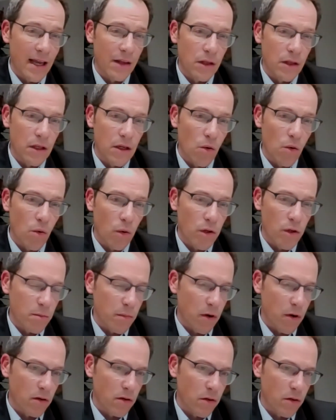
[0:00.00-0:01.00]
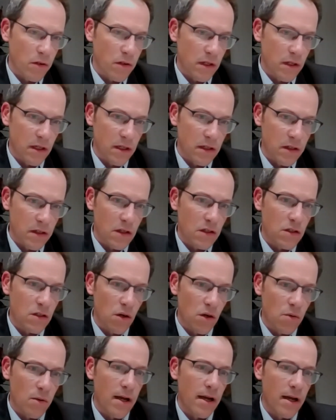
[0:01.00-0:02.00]
and the Orange partners that
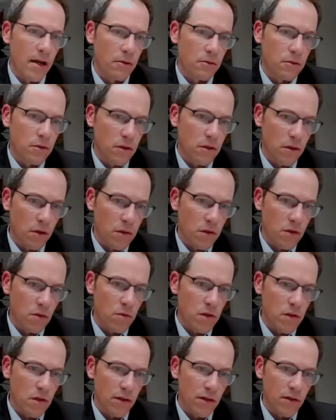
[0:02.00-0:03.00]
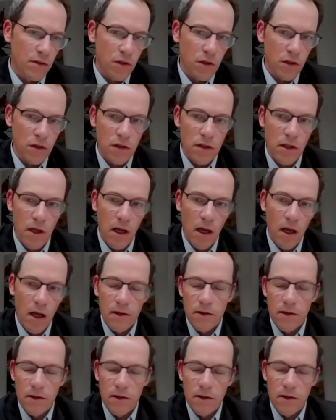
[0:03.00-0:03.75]
exist around those 3 solutions,